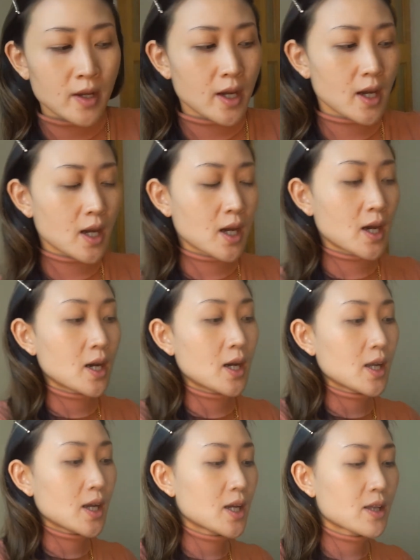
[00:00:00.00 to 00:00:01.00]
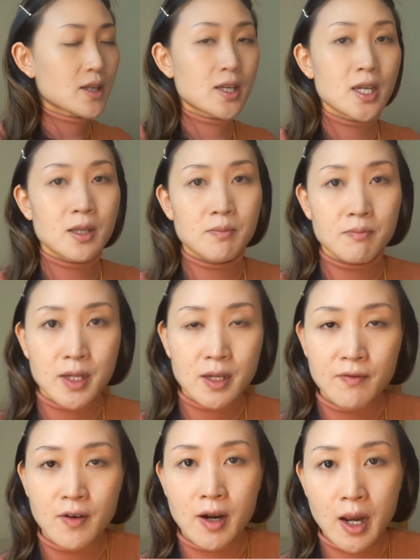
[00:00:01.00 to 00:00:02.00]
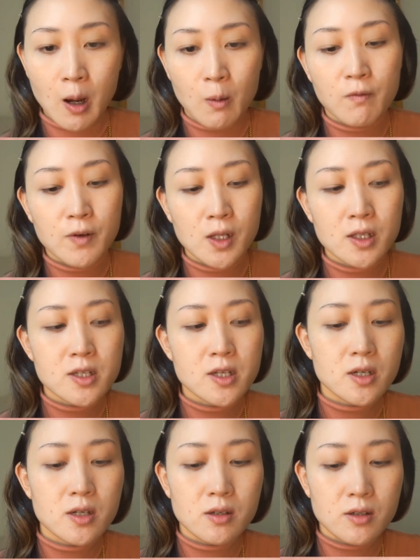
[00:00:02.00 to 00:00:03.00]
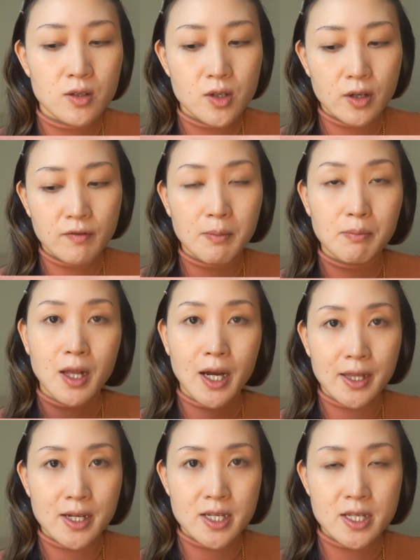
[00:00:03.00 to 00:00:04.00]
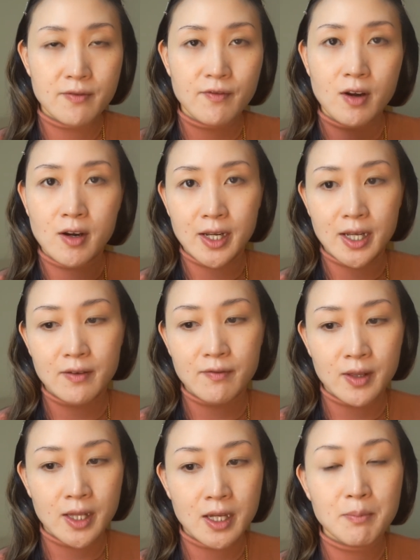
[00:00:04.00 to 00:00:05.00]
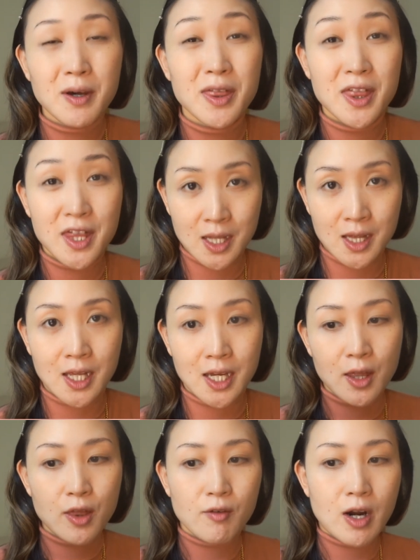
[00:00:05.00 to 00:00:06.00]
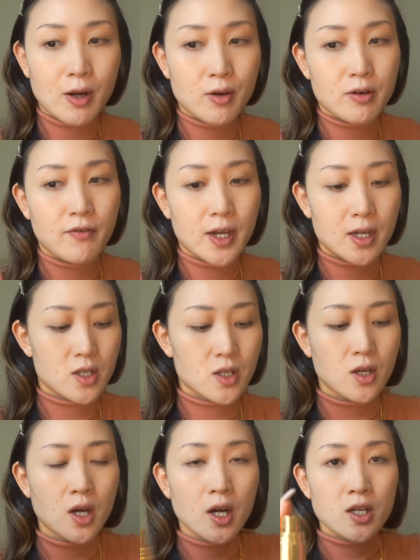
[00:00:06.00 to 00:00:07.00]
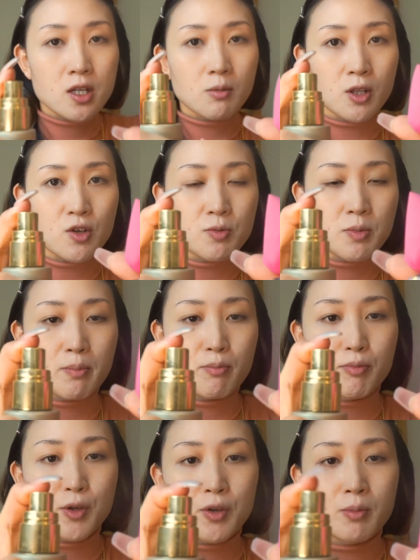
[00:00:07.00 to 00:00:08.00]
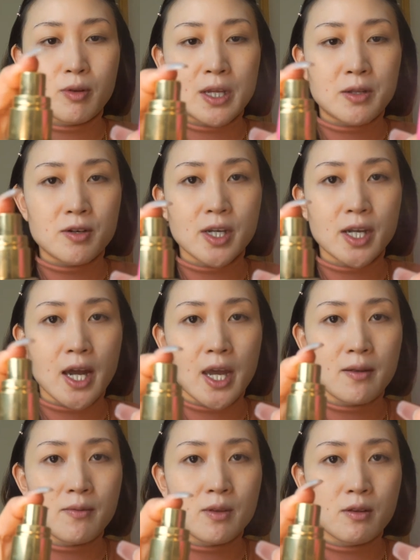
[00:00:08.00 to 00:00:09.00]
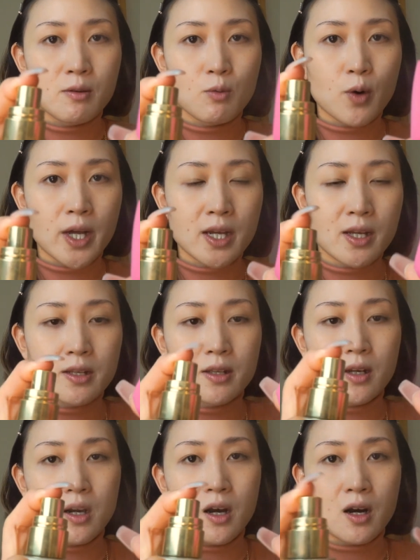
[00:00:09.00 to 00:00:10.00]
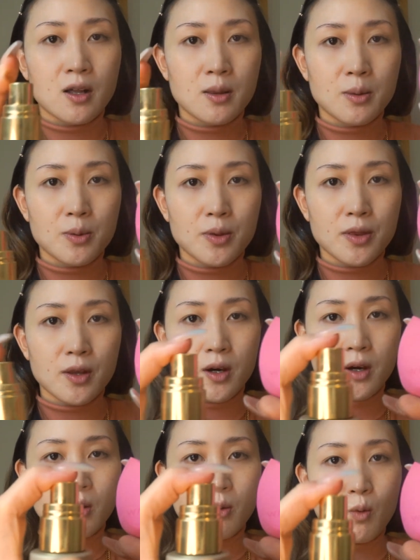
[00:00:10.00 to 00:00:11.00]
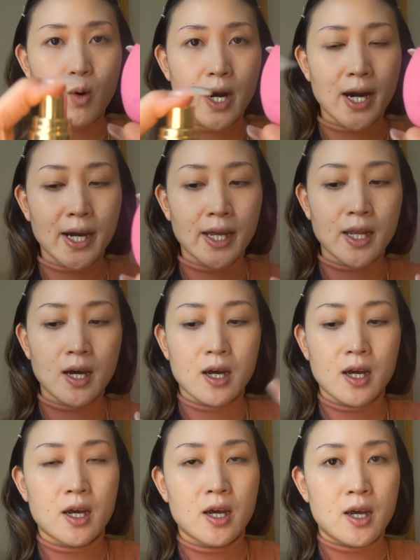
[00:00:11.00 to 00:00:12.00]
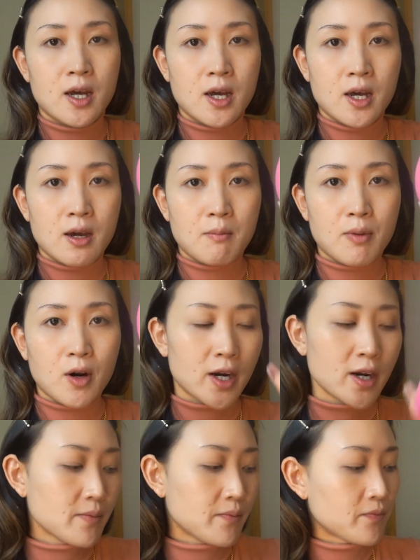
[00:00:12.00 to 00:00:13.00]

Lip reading: And it can be very helpful to sort of apply this very evenly but thinly throughout your face. I'm going to use my beauty blender again, wet it on the wide part,